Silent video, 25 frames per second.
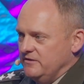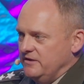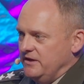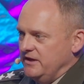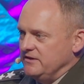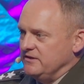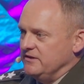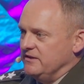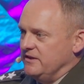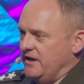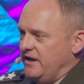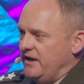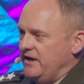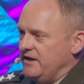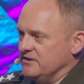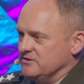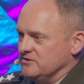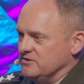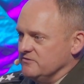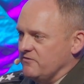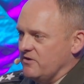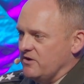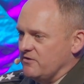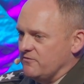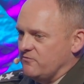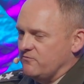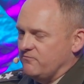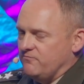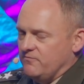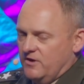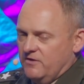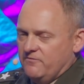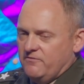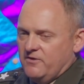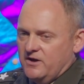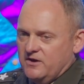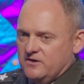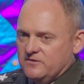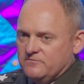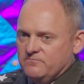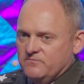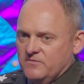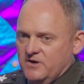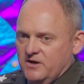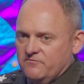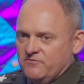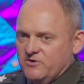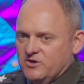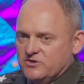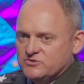into the hands of
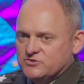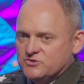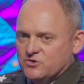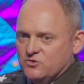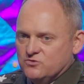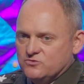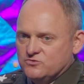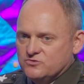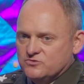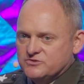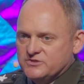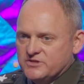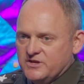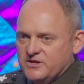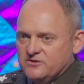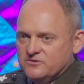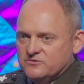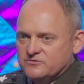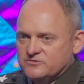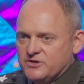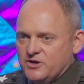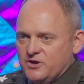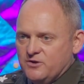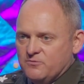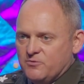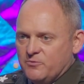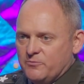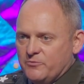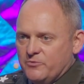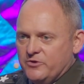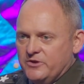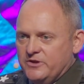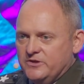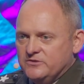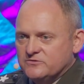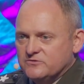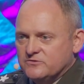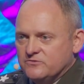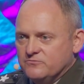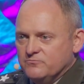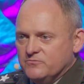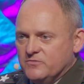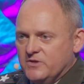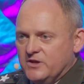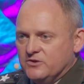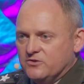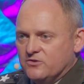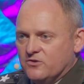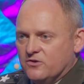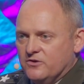our soldiers, sailors, airmen, Marines,
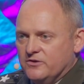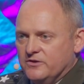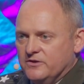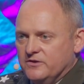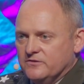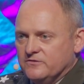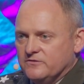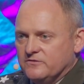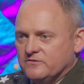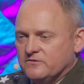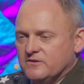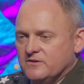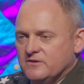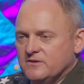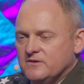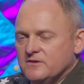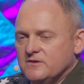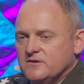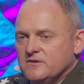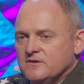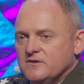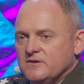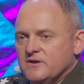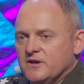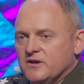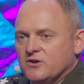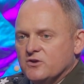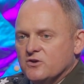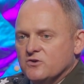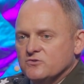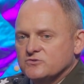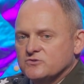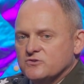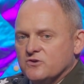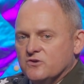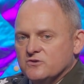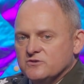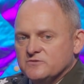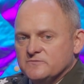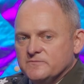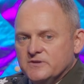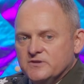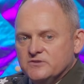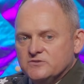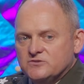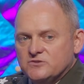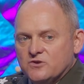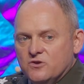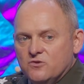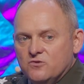and Guardians, and Coast
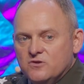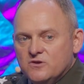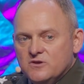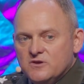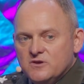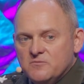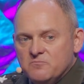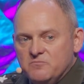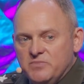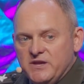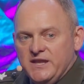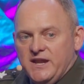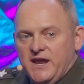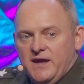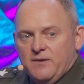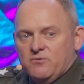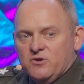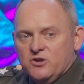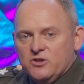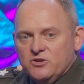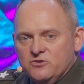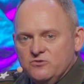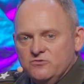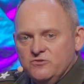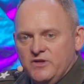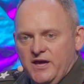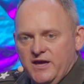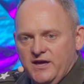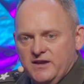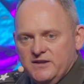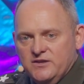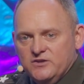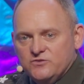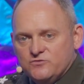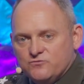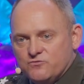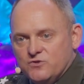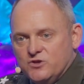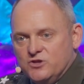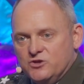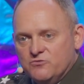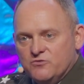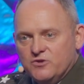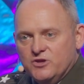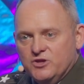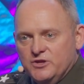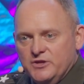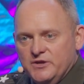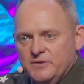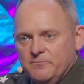Guardsmen. And so being able to do that is
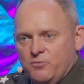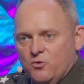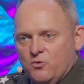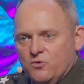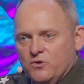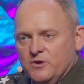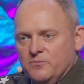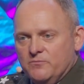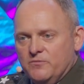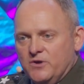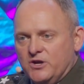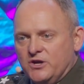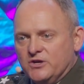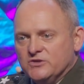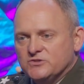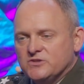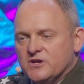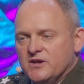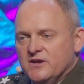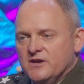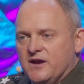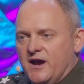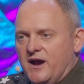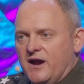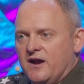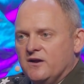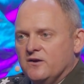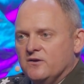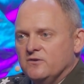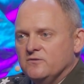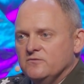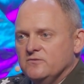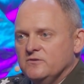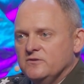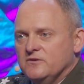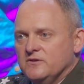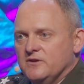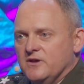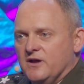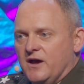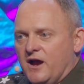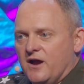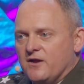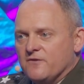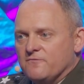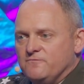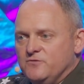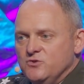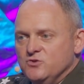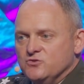really important, because our
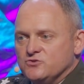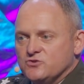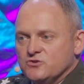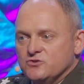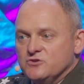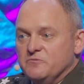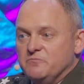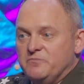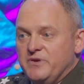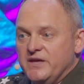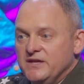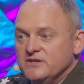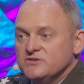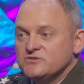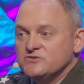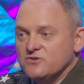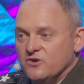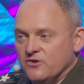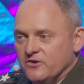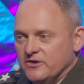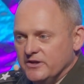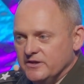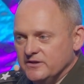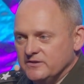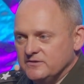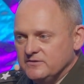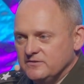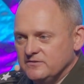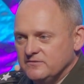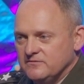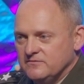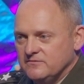future depends on it,